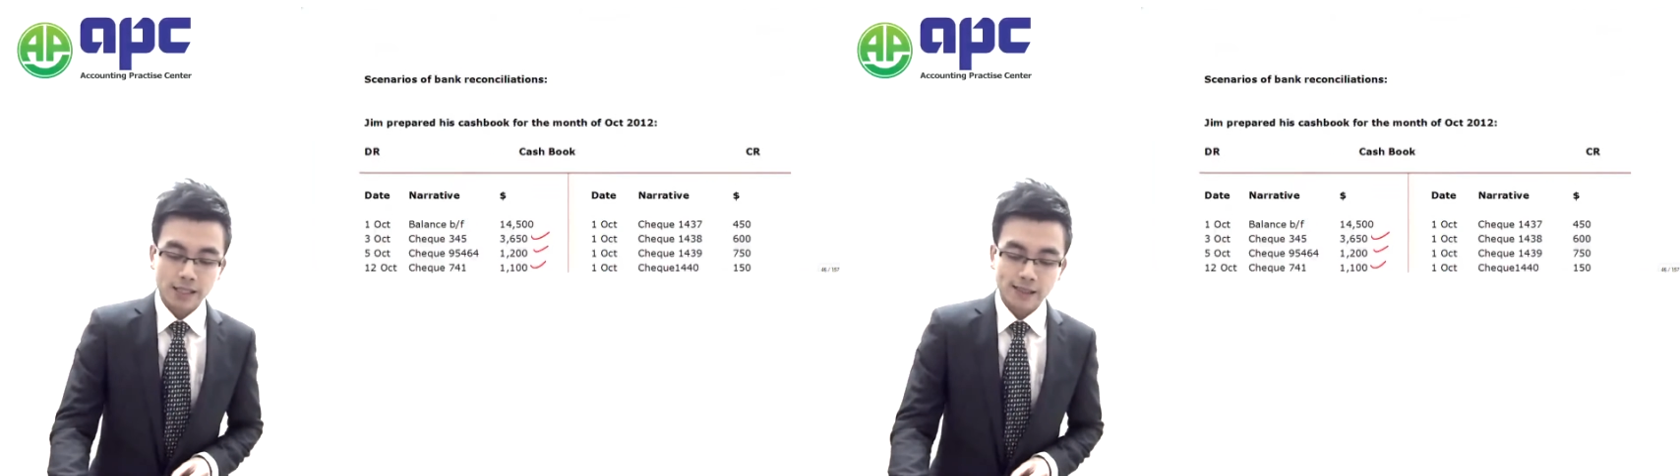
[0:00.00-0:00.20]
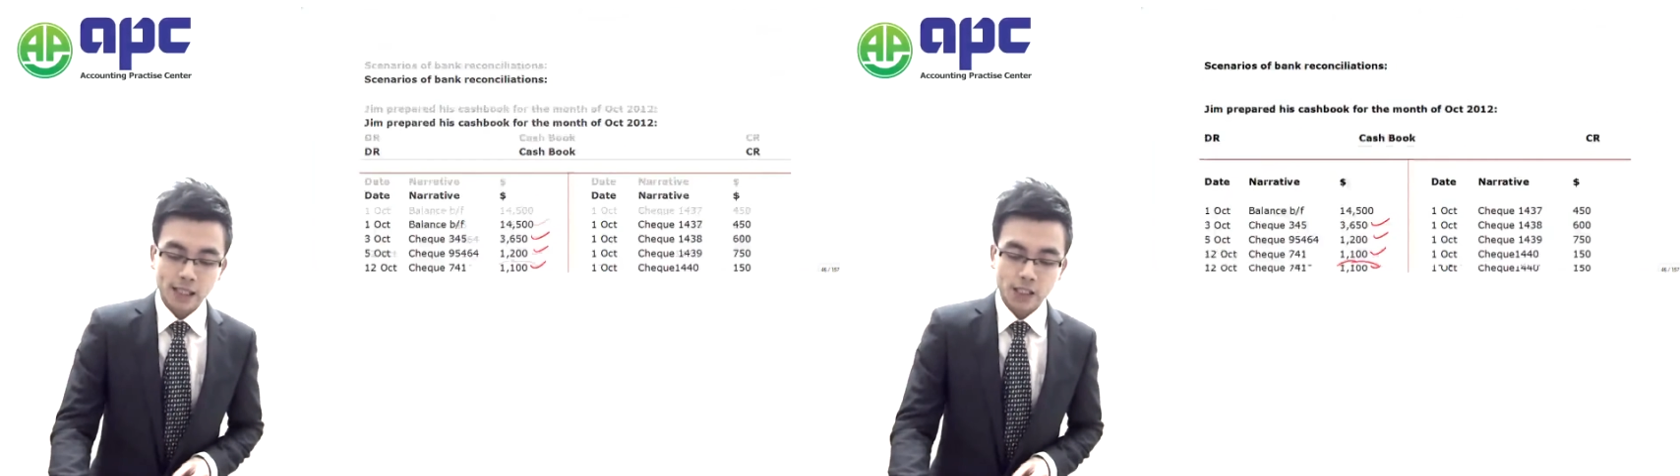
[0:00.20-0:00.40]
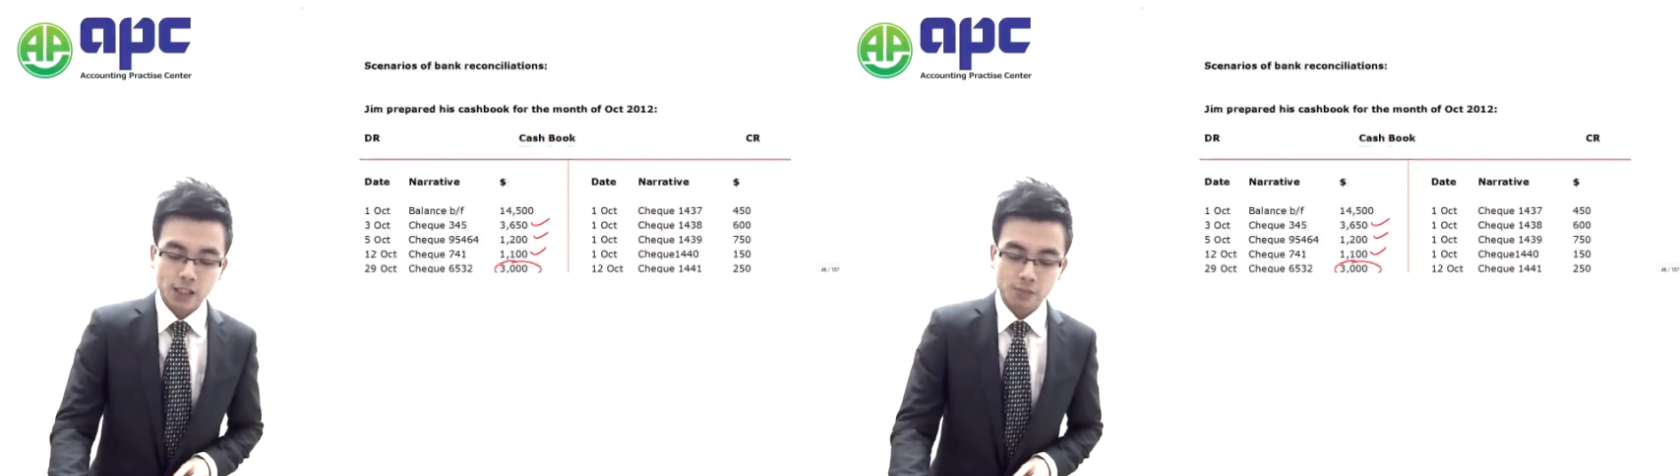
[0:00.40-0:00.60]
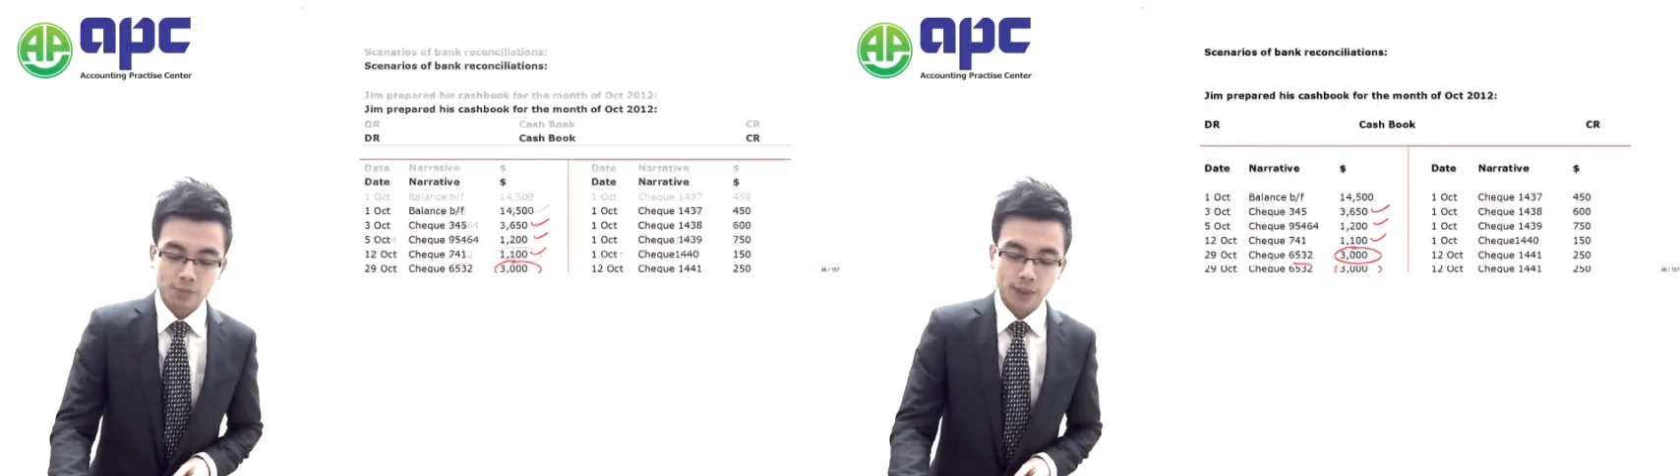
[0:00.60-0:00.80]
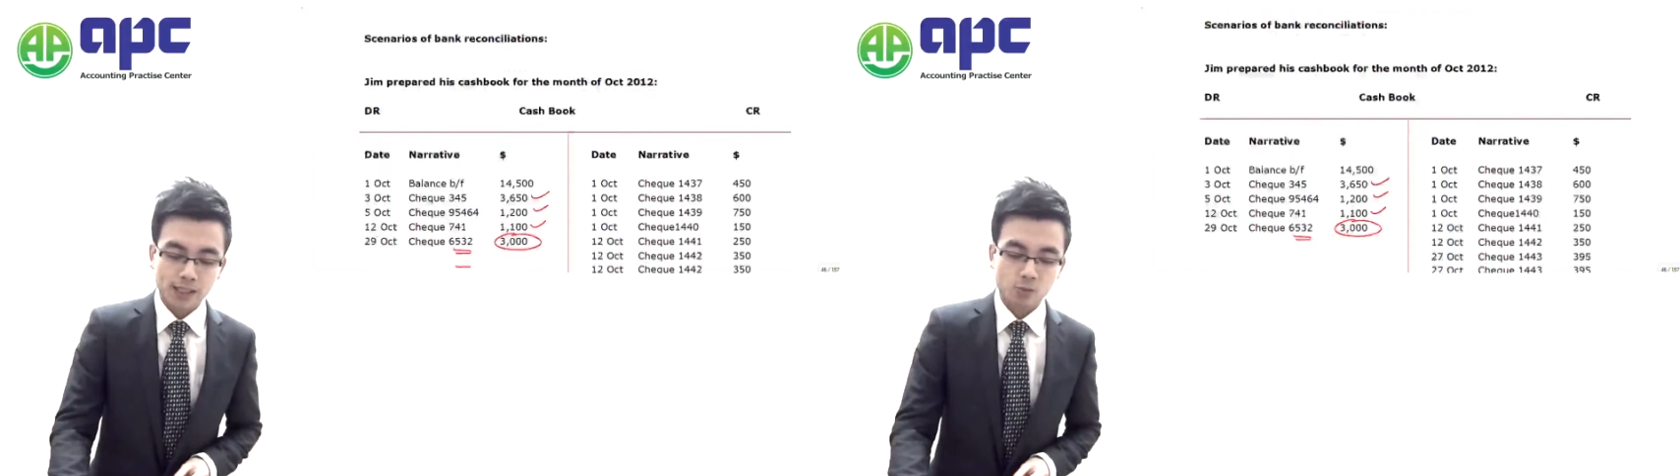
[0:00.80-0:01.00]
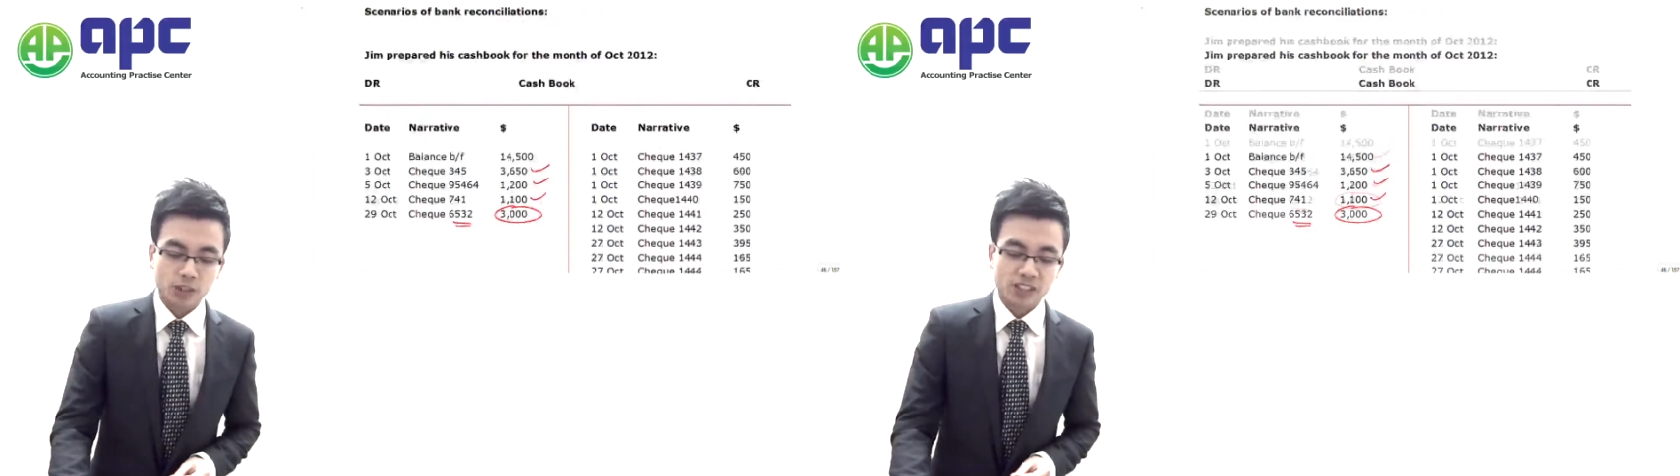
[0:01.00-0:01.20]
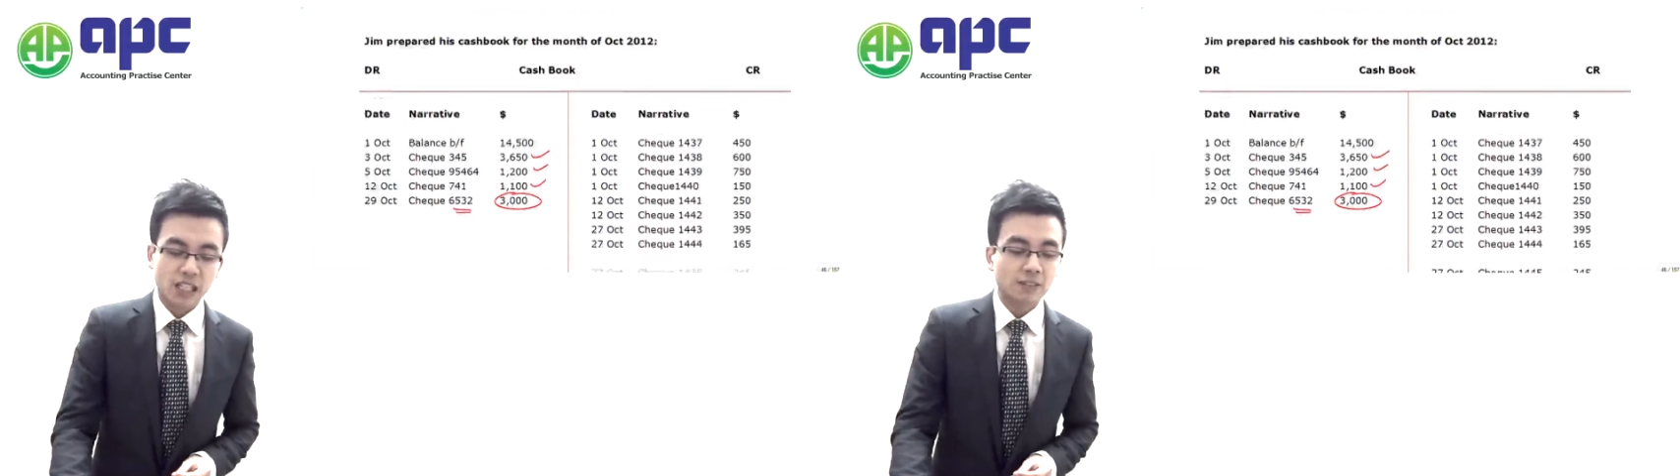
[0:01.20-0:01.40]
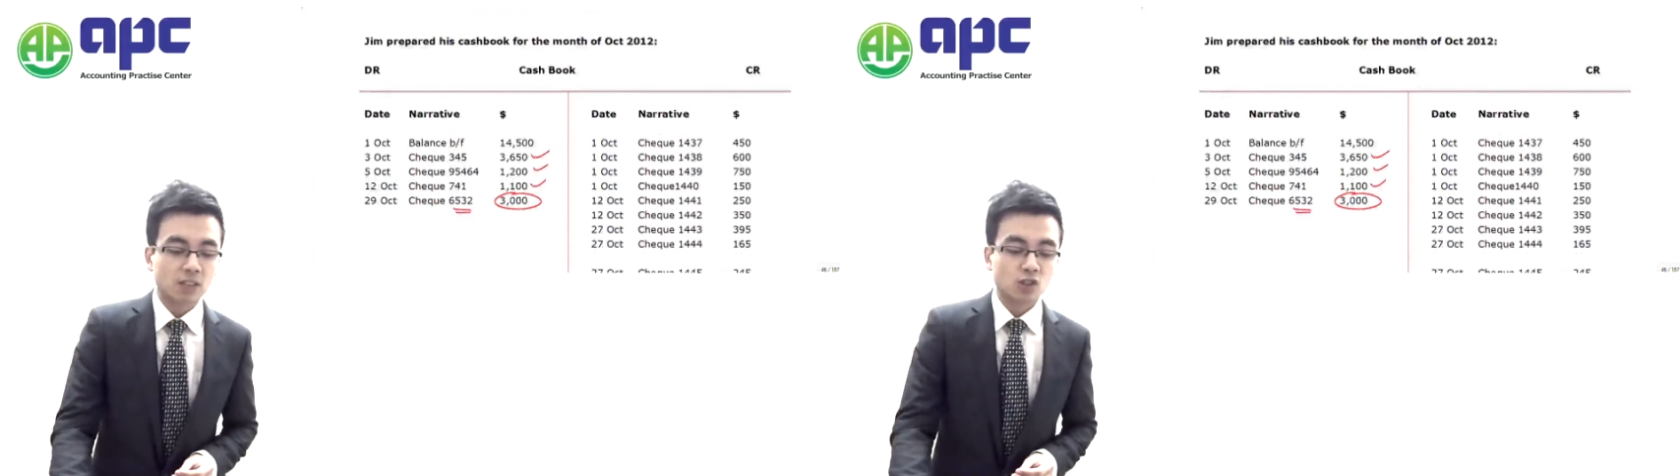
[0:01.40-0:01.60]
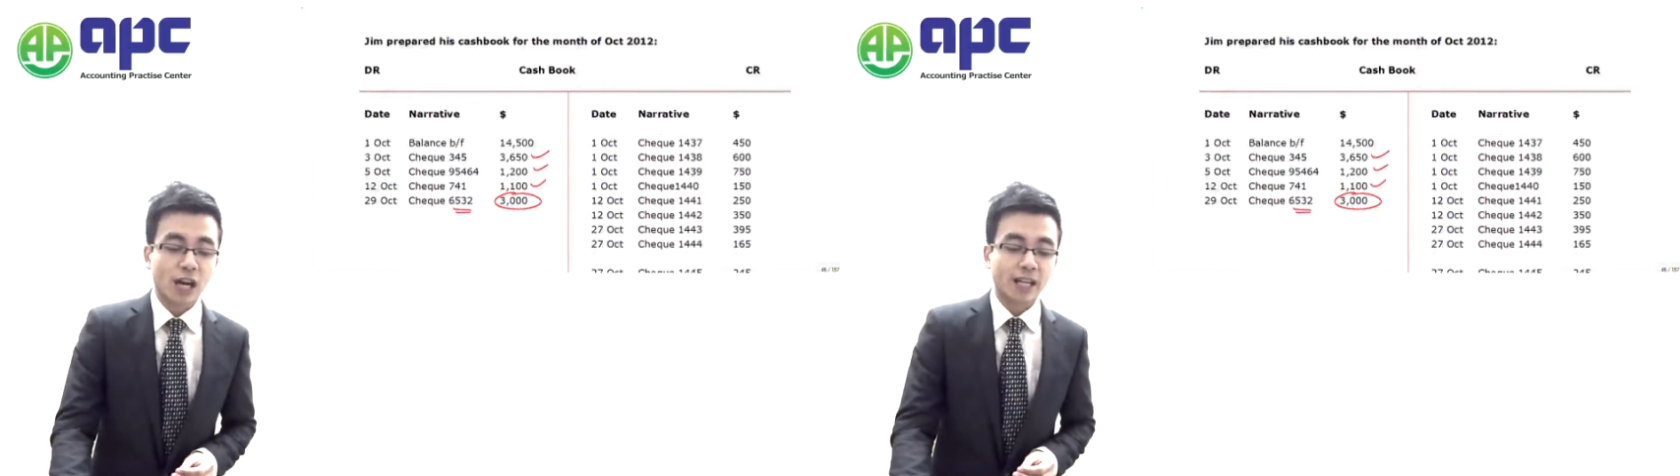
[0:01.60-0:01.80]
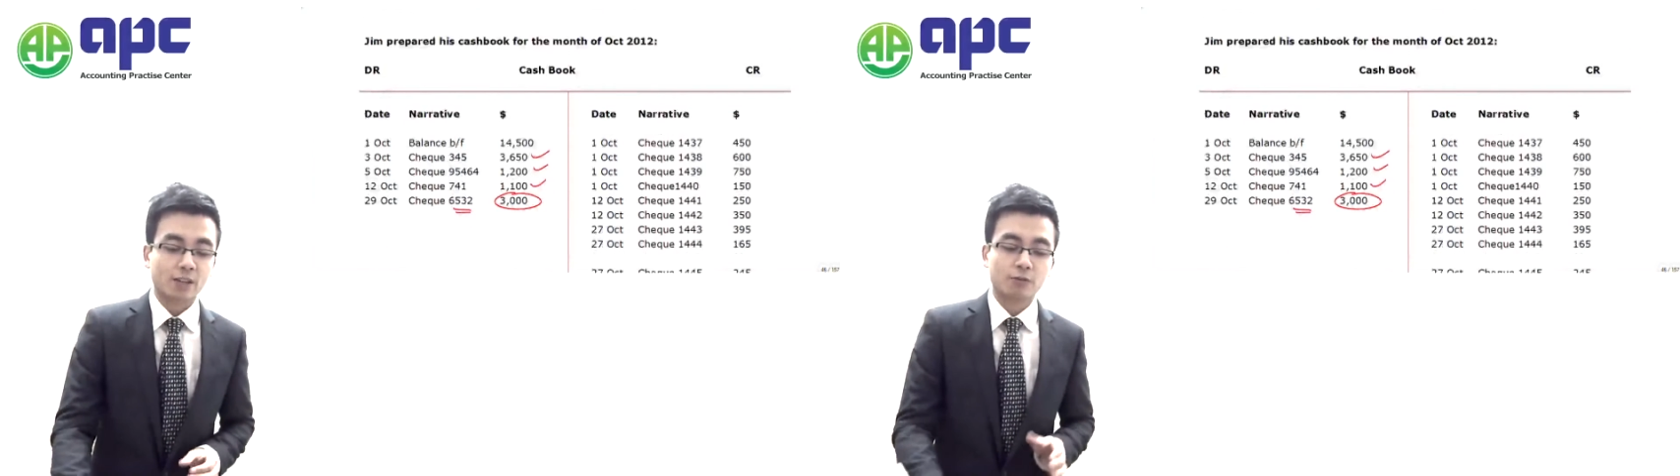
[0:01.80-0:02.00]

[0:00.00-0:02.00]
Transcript: the company has received a check